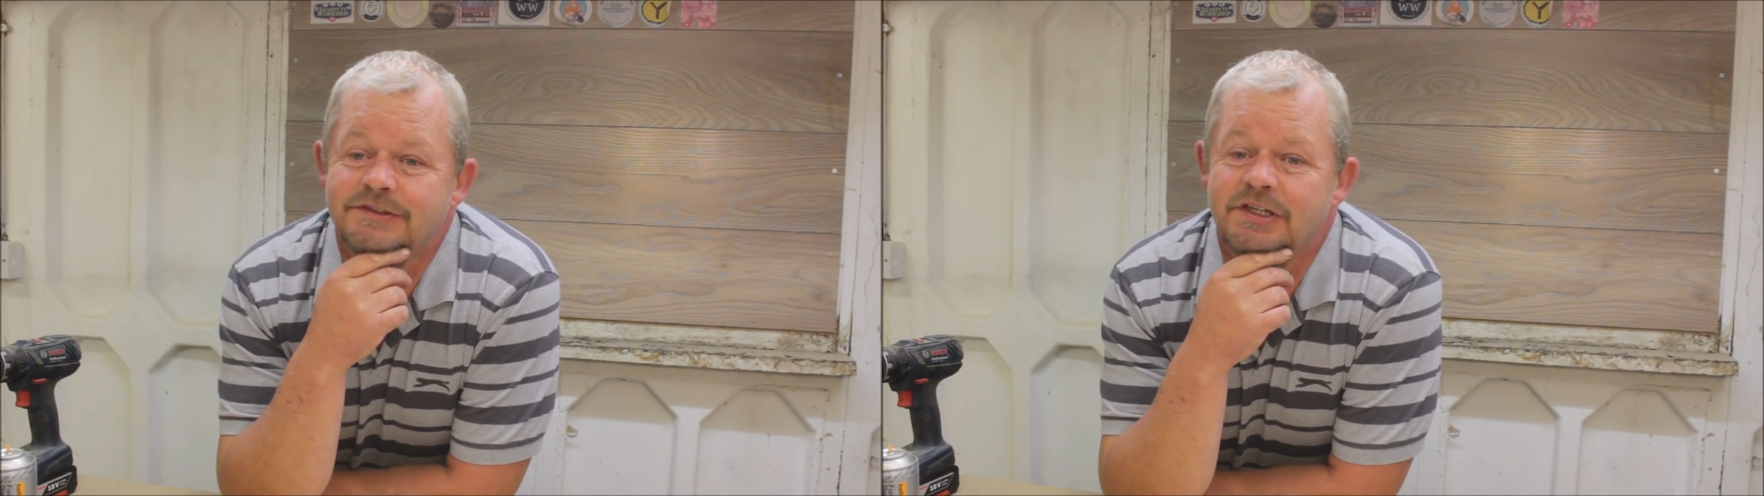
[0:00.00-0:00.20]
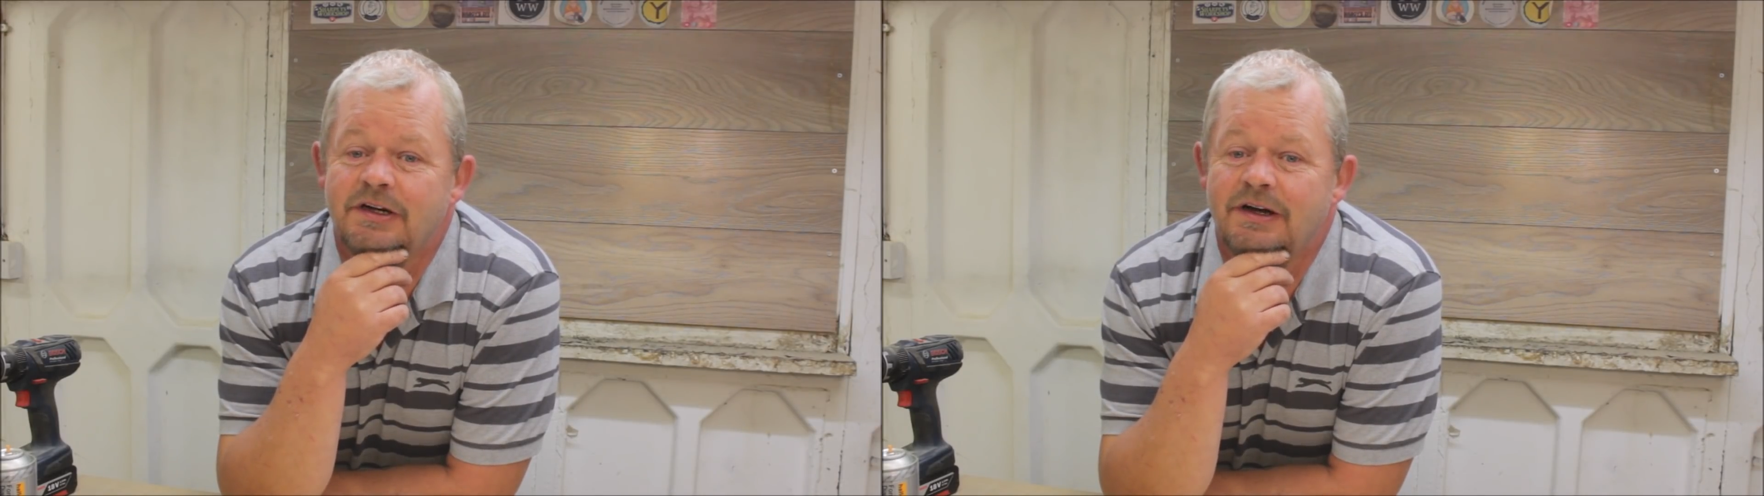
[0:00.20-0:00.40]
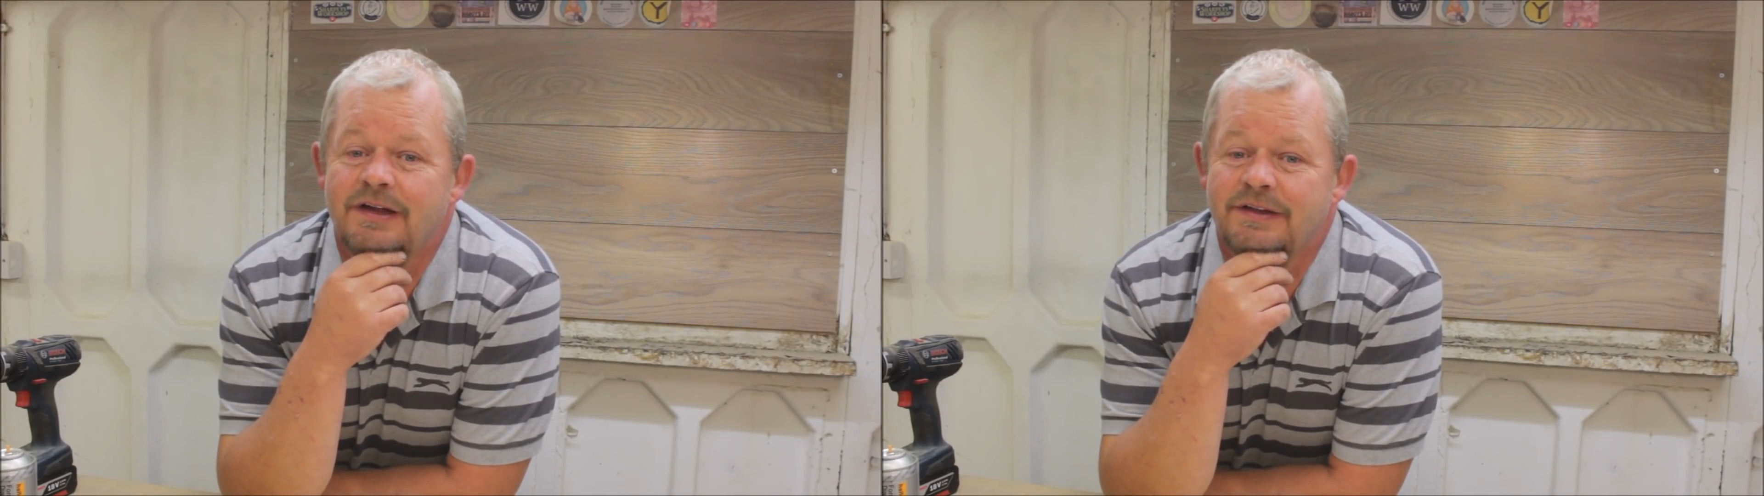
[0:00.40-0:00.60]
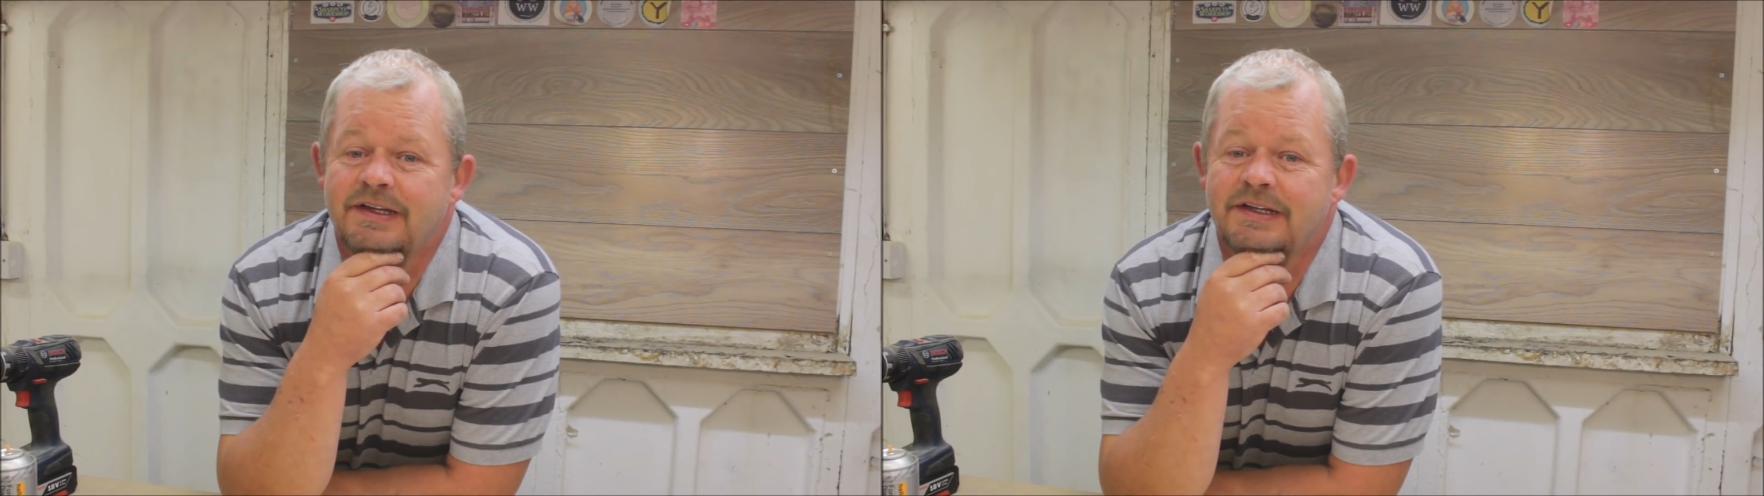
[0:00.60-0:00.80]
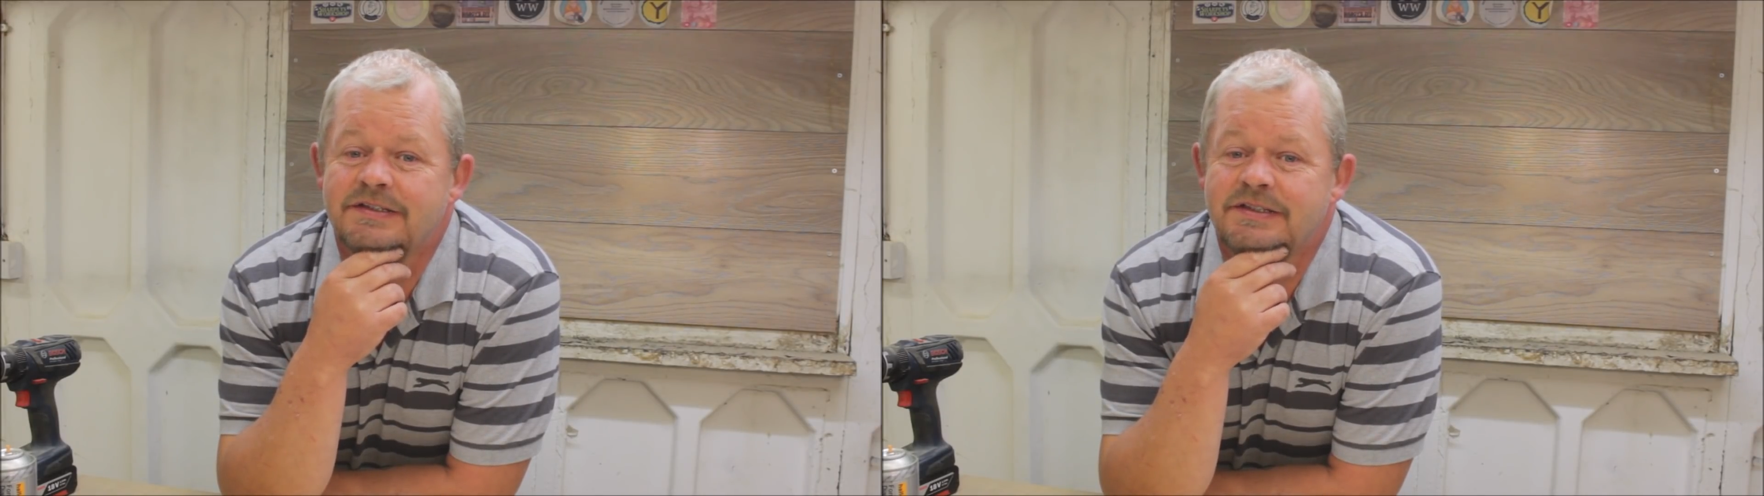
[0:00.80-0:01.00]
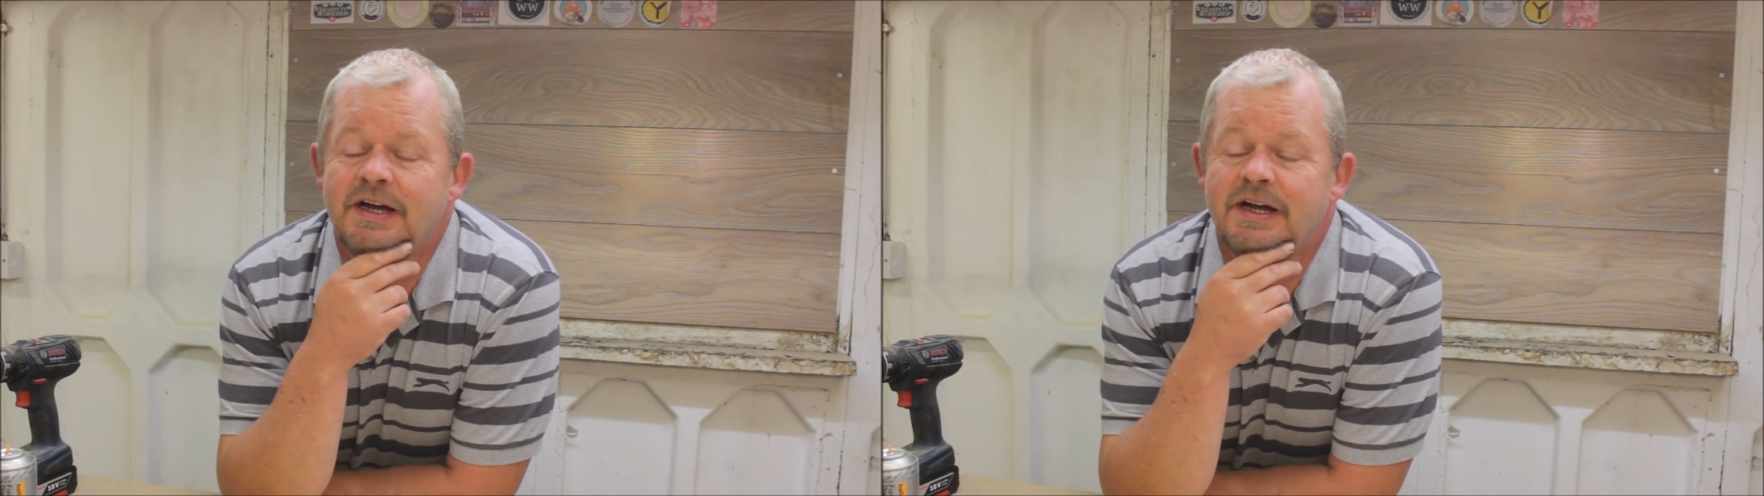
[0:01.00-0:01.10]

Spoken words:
so I think it's